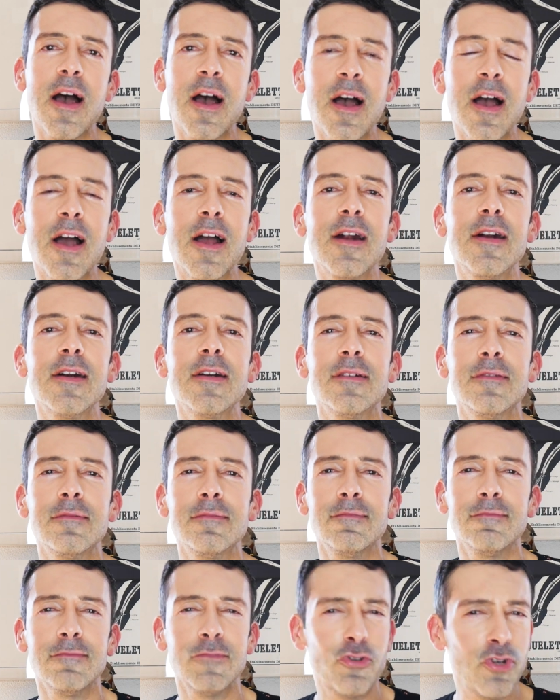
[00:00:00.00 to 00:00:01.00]
are
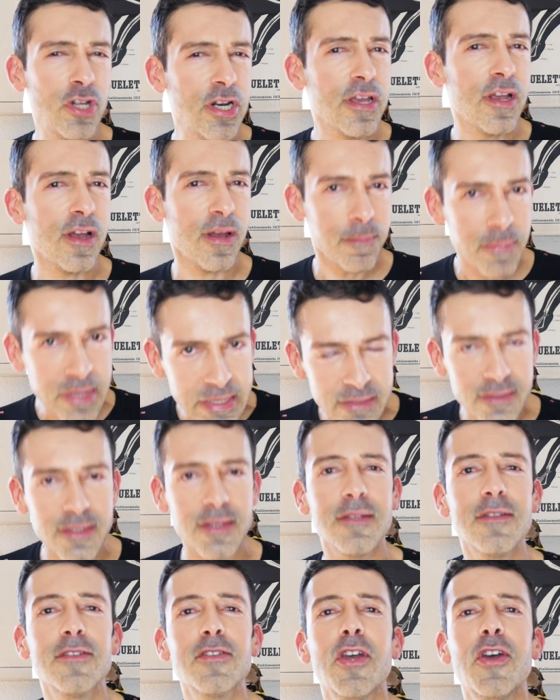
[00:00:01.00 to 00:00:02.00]
really
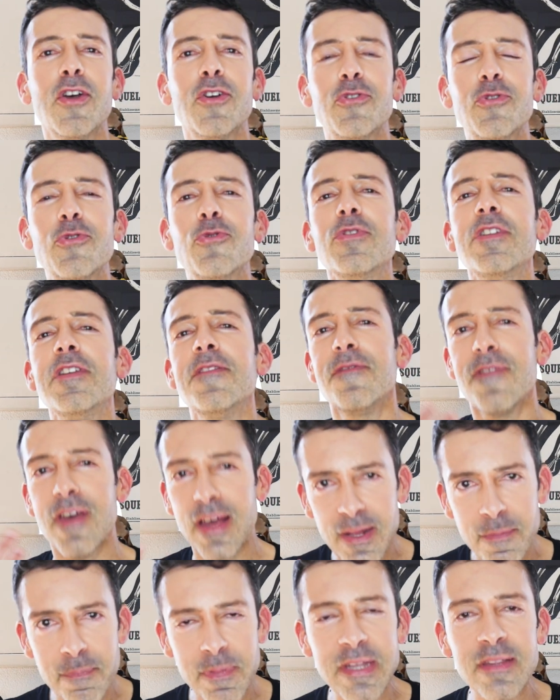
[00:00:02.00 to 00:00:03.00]
committed to
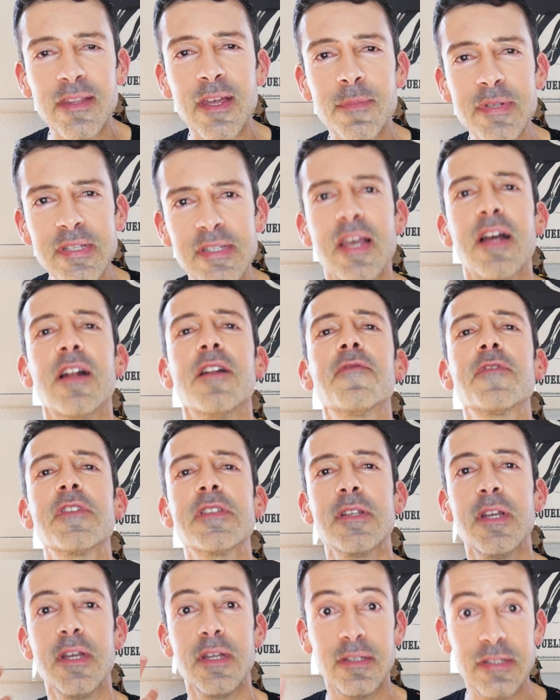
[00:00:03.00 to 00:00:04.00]
developing
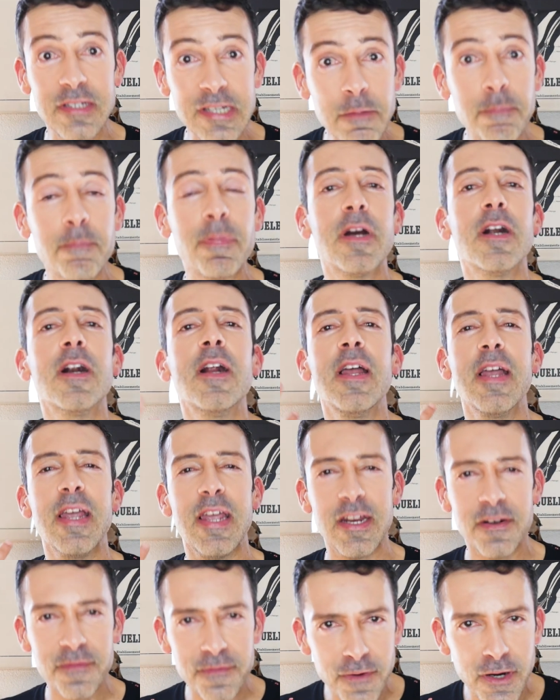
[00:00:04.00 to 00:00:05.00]
themselves deeper
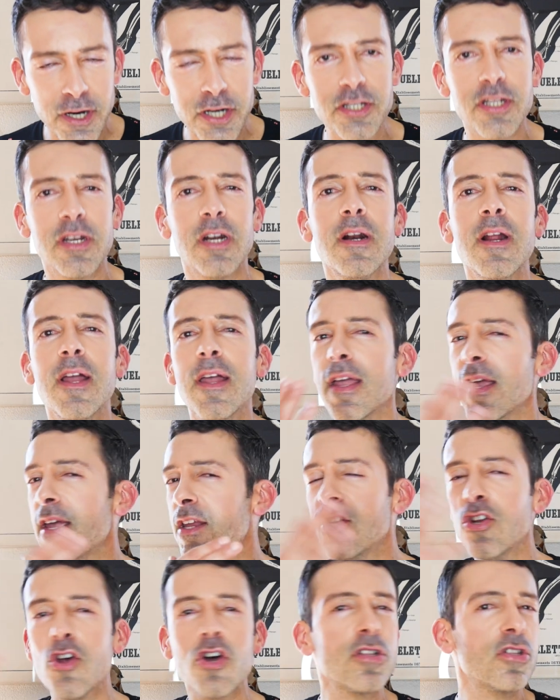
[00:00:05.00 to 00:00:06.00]
and further,
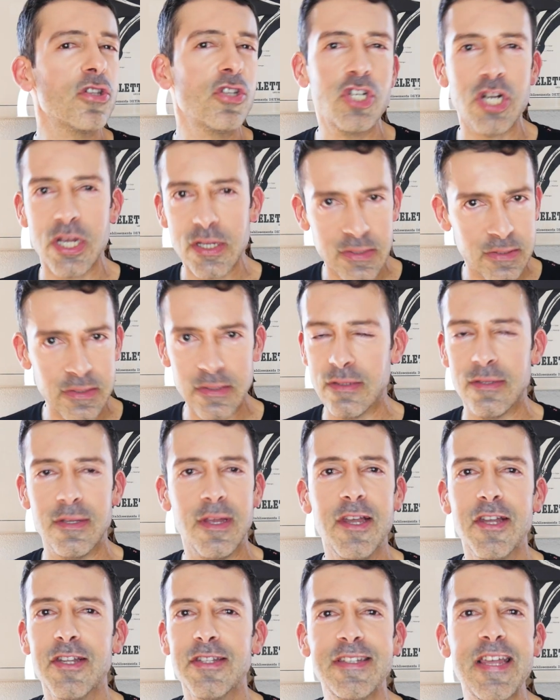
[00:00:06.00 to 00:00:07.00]
and not just
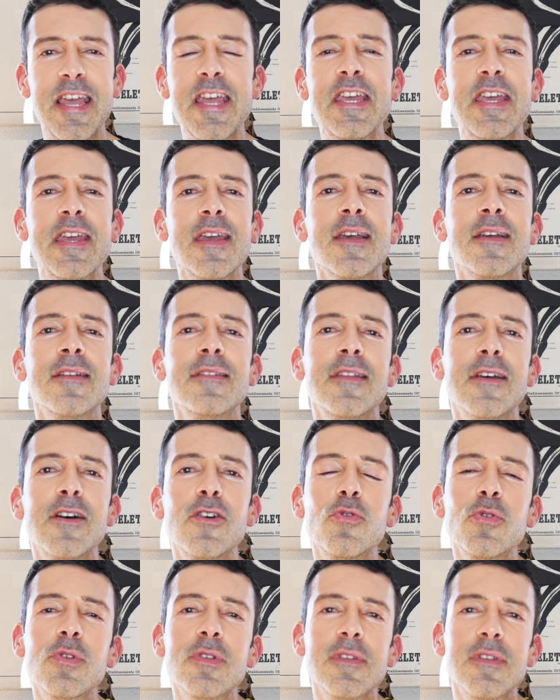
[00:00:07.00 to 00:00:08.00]
taking
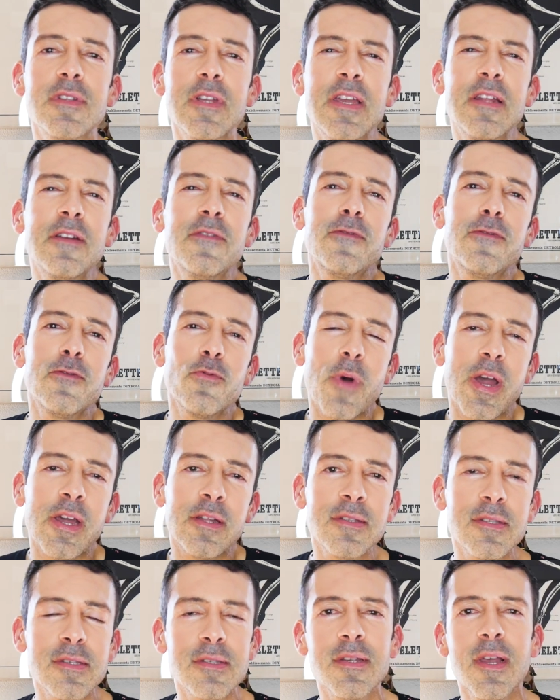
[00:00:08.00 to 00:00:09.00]
those
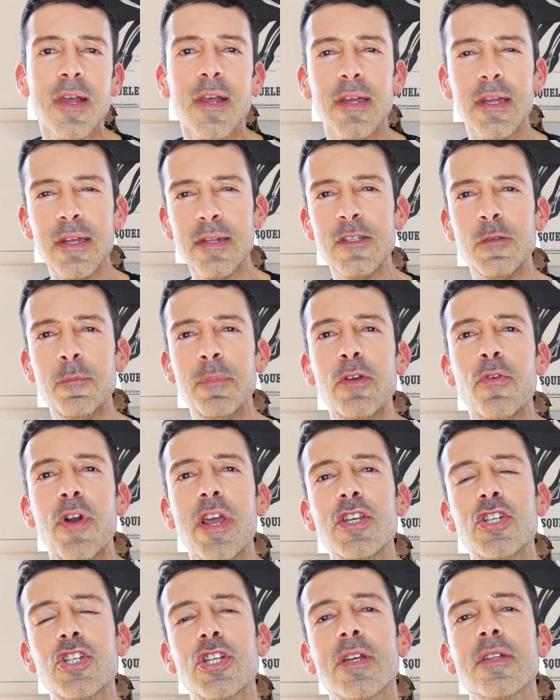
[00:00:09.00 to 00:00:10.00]
influence,
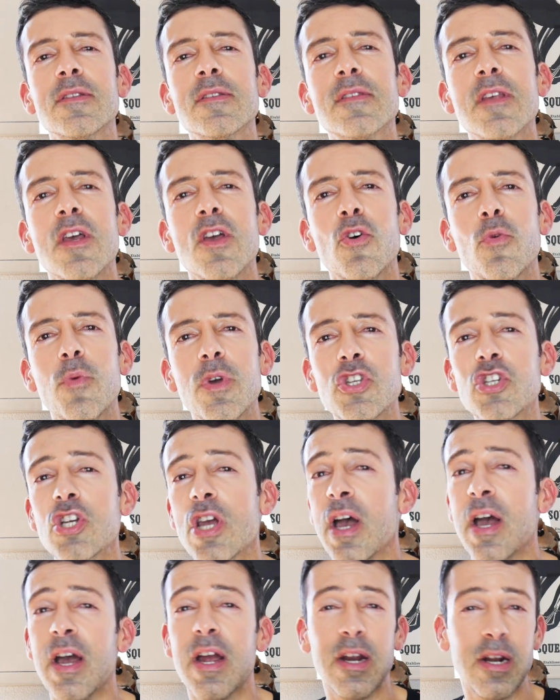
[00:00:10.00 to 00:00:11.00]
inspirations, which
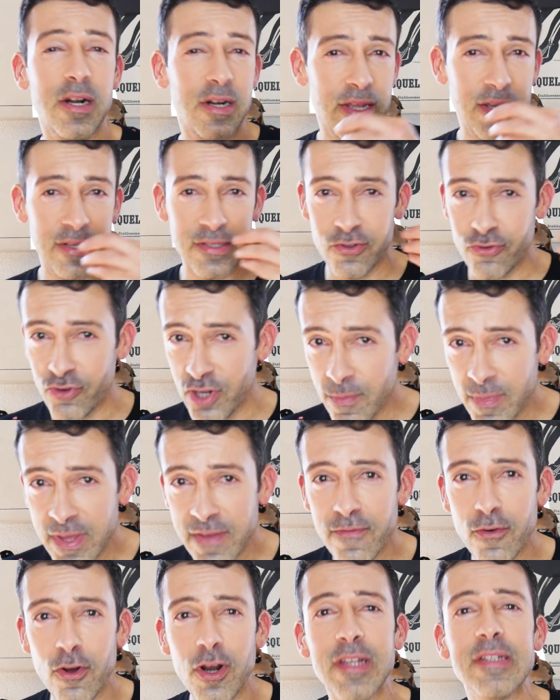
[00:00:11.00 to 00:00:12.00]
are extremely
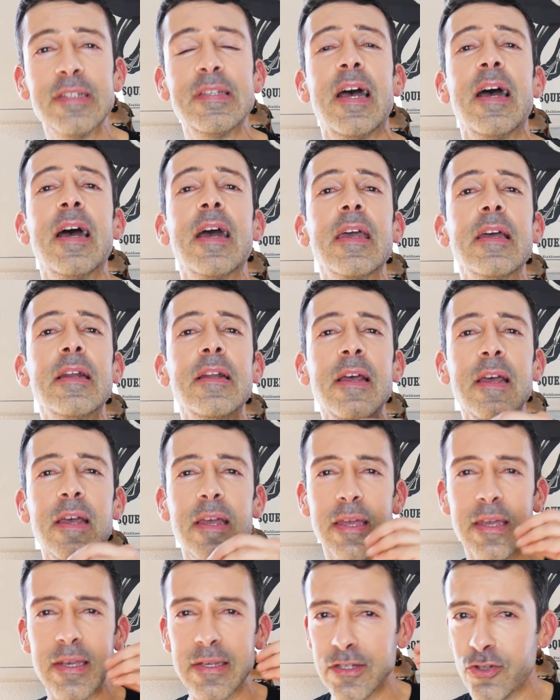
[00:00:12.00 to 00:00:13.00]
volatile,
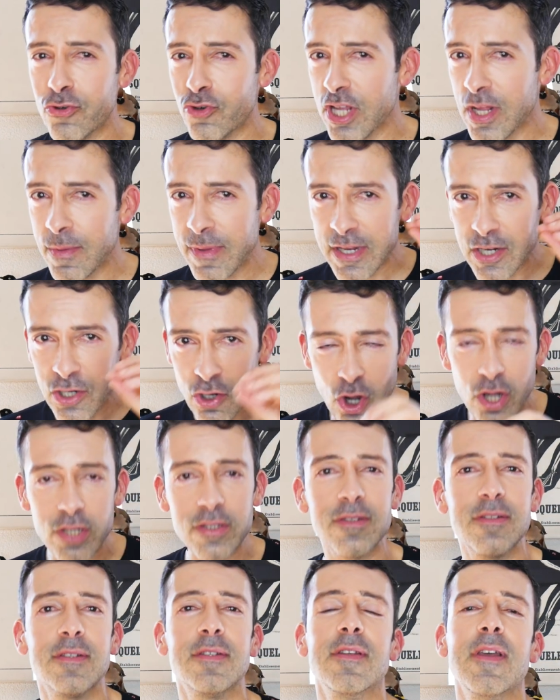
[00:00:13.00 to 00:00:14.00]
extremely
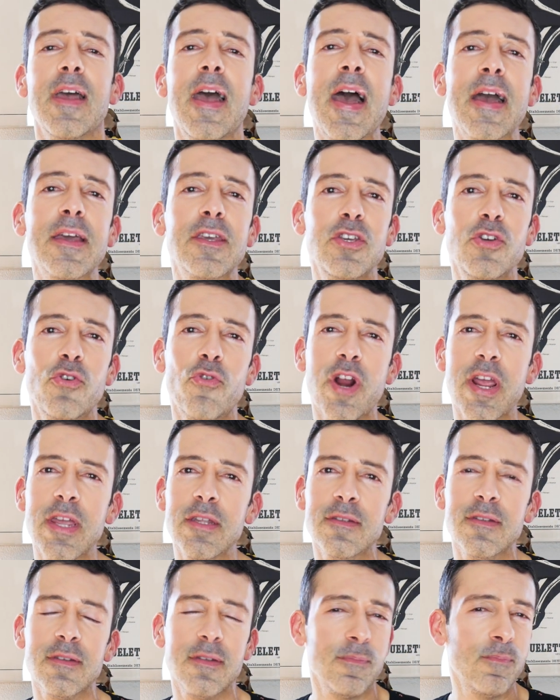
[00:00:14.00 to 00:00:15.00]
not
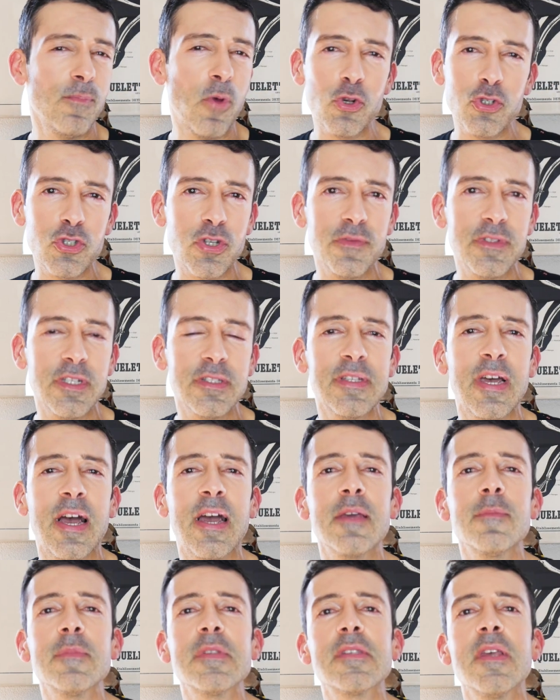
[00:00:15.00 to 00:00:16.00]
accurate most of the
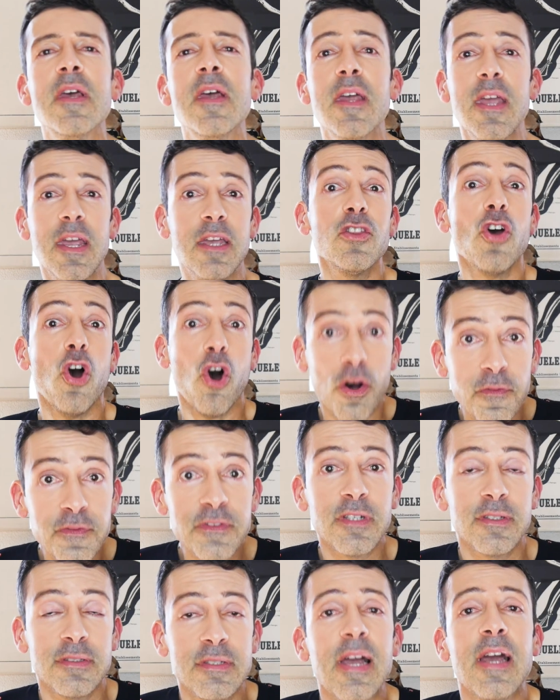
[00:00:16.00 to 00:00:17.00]
times, and
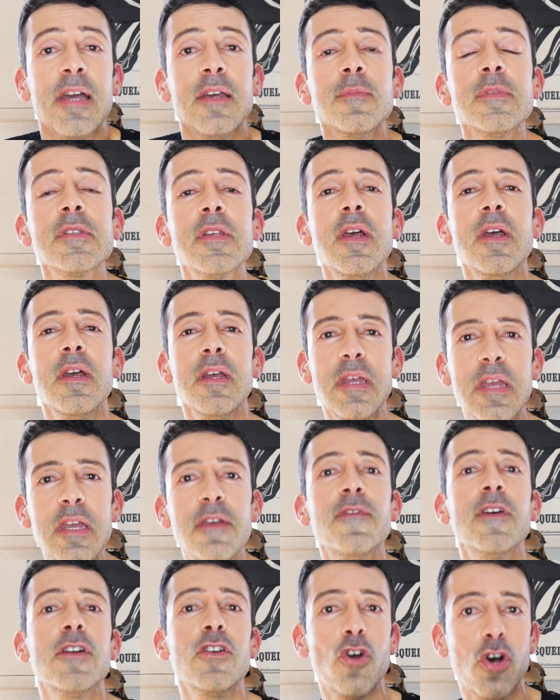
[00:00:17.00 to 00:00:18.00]
oftentimes
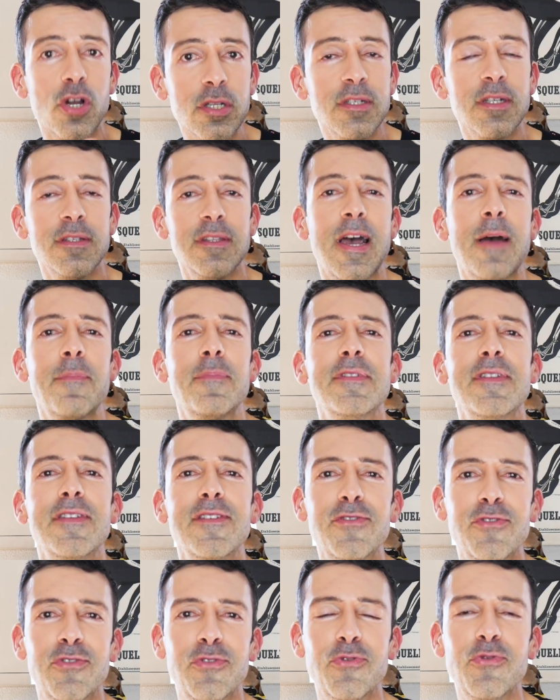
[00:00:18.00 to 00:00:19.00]
even not adapted
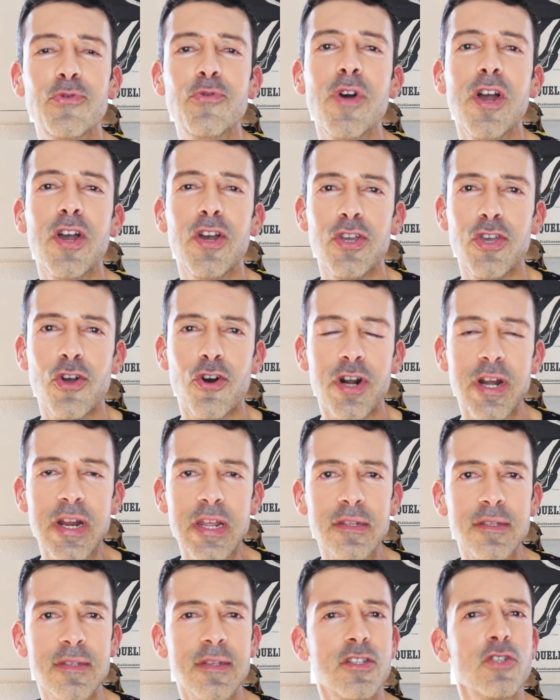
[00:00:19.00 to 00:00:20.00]
to your
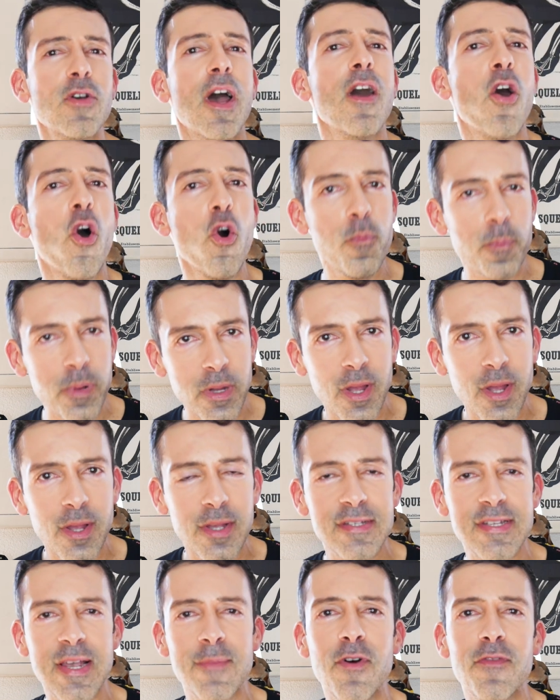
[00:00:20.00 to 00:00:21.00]
needs. So I hope
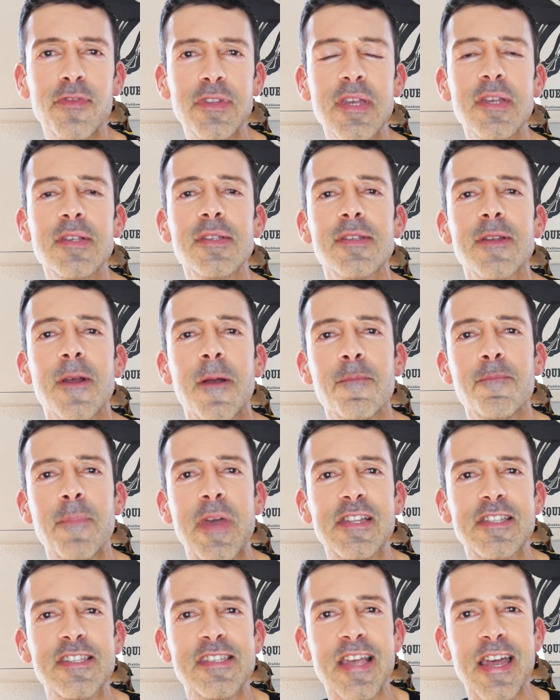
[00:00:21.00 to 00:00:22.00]
some of these
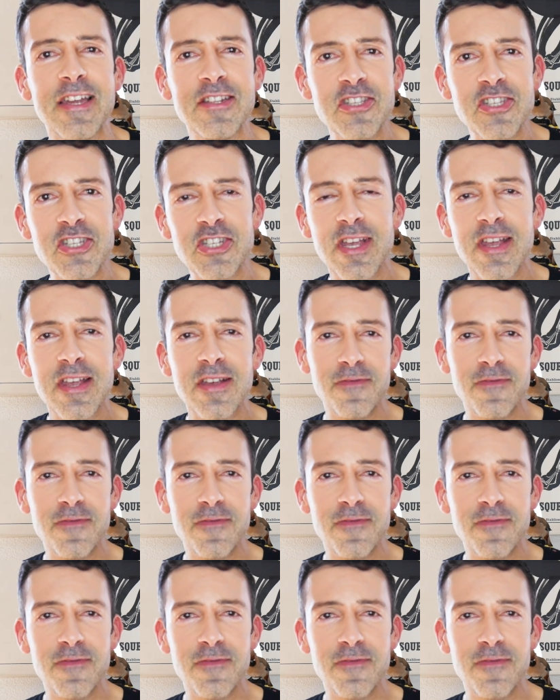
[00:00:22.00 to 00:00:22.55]
made sense.